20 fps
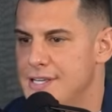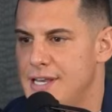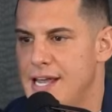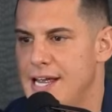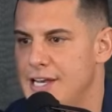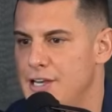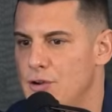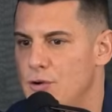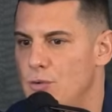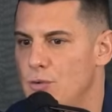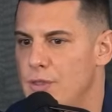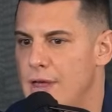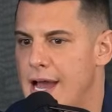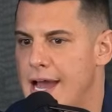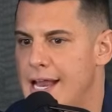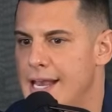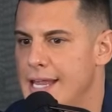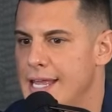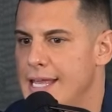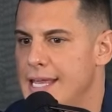And I know
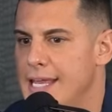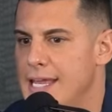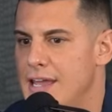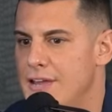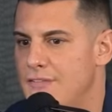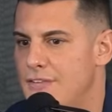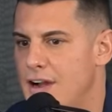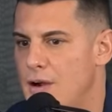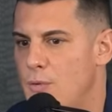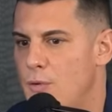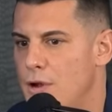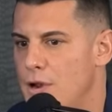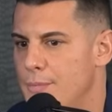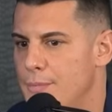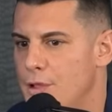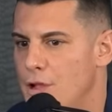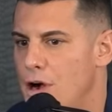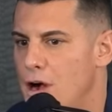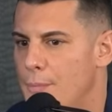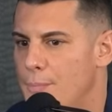that if I want to
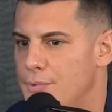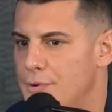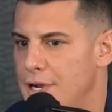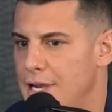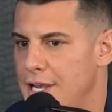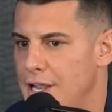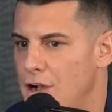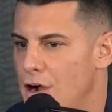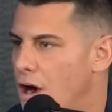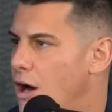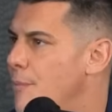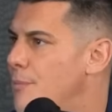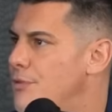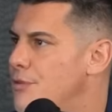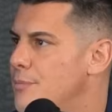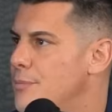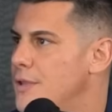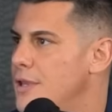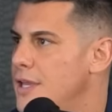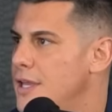be operating
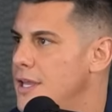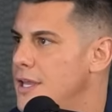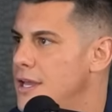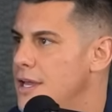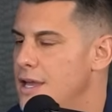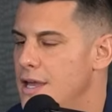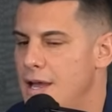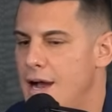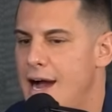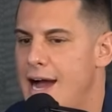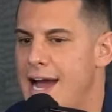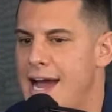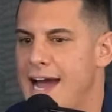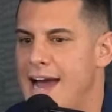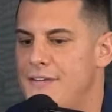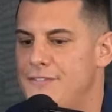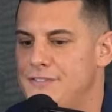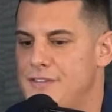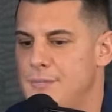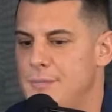optimally, I
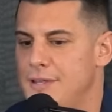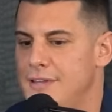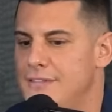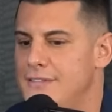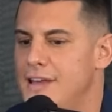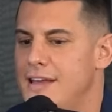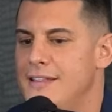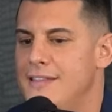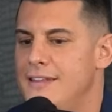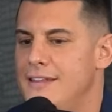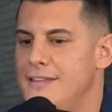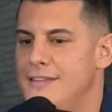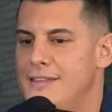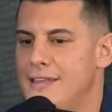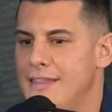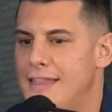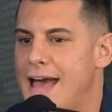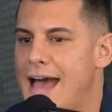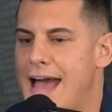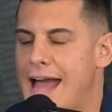have to be tending
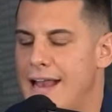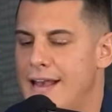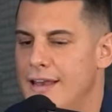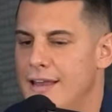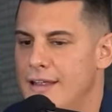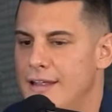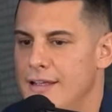to that.